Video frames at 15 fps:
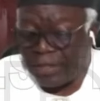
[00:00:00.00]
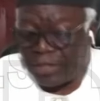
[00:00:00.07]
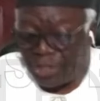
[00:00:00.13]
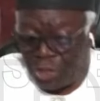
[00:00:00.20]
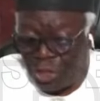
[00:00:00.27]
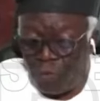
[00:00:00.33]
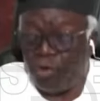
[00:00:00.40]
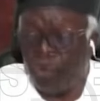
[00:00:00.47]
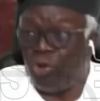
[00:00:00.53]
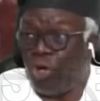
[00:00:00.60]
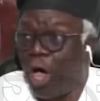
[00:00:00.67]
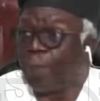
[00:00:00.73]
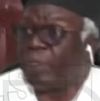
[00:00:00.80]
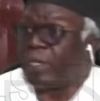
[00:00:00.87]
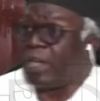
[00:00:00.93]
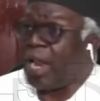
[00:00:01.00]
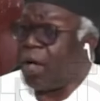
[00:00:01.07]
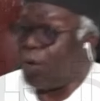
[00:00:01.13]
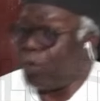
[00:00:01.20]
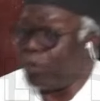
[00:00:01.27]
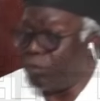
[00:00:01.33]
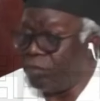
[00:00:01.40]
And shame, up till
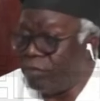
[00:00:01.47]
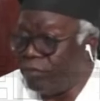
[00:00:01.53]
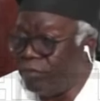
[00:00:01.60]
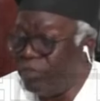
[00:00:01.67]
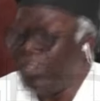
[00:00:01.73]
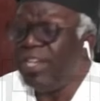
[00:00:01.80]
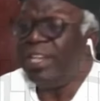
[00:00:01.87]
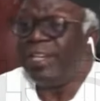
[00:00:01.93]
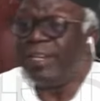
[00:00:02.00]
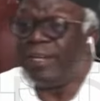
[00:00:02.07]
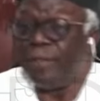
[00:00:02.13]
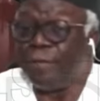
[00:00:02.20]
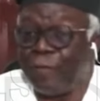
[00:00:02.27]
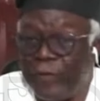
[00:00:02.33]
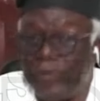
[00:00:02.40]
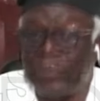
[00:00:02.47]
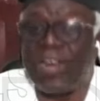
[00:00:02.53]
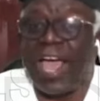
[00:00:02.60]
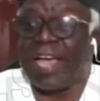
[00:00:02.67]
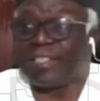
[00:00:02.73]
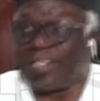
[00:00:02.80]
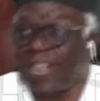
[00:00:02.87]
now, the
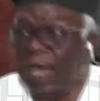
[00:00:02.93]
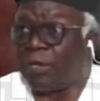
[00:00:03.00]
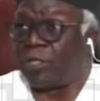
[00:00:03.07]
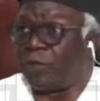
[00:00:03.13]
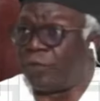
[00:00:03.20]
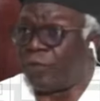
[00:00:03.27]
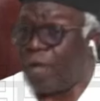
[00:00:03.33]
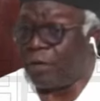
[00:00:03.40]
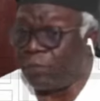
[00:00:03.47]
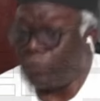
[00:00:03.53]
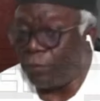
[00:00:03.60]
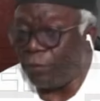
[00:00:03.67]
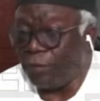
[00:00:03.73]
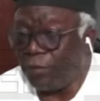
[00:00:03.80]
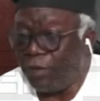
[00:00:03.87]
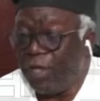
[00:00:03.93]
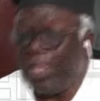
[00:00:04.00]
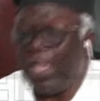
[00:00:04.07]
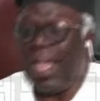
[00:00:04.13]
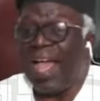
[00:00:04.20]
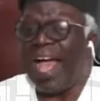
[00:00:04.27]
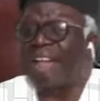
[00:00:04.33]
Federal Executive Council
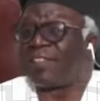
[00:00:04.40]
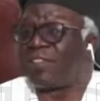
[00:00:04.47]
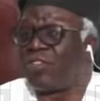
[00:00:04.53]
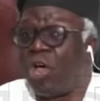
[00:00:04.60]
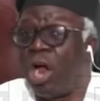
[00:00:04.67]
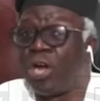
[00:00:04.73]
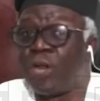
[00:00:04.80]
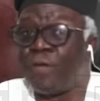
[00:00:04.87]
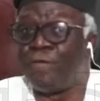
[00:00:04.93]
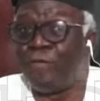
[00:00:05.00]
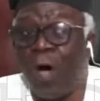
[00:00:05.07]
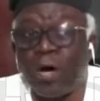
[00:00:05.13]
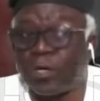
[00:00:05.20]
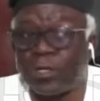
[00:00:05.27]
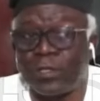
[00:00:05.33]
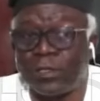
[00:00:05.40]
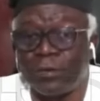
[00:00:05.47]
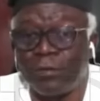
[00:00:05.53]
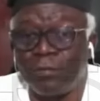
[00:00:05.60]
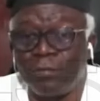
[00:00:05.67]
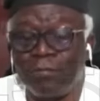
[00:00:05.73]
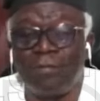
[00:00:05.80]
has not revoked
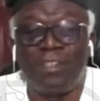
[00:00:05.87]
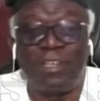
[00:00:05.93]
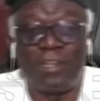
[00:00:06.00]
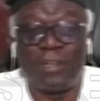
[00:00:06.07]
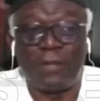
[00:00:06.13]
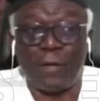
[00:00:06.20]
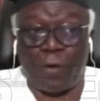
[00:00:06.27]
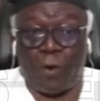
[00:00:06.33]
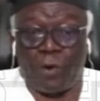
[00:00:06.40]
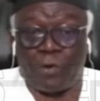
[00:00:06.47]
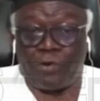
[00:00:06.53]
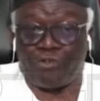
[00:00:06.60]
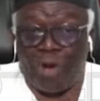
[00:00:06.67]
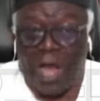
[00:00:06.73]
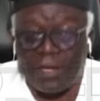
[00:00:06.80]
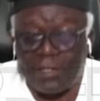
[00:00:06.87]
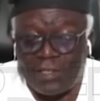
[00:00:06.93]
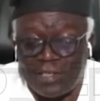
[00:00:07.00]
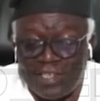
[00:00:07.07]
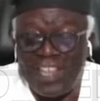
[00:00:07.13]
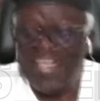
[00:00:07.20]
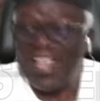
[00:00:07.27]
the
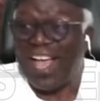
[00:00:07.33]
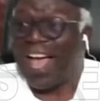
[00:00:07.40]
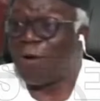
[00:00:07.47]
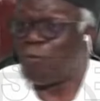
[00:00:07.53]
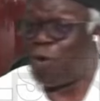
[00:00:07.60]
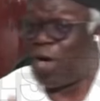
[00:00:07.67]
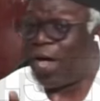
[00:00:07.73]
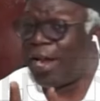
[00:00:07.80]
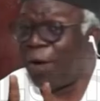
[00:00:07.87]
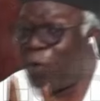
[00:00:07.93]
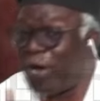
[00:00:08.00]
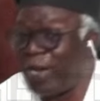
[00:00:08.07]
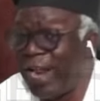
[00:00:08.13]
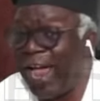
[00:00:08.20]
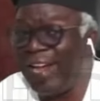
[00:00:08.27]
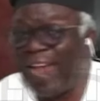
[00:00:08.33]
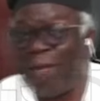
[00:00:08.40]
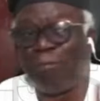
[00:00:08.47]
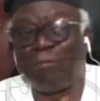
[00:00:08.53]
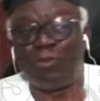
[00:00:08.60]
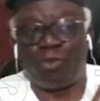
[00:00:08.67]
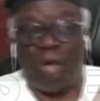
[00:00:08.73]
contracts and awarded
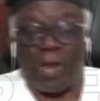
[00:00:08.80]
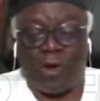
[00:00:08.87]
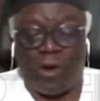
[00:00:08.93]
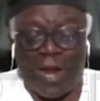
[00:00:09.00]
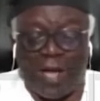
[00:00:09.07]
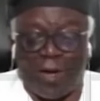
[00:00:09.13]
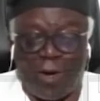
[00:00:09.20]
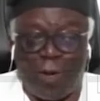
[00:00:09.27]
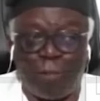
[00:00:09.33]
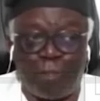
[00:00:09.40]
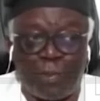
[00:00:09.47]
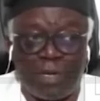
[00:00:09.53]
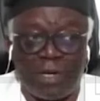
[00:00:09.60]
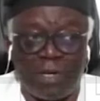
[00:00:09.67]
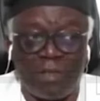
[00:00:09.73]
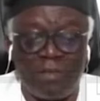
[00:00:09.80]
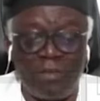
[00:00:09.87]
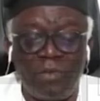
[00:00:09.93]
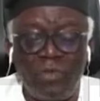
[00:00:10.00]
them to another company.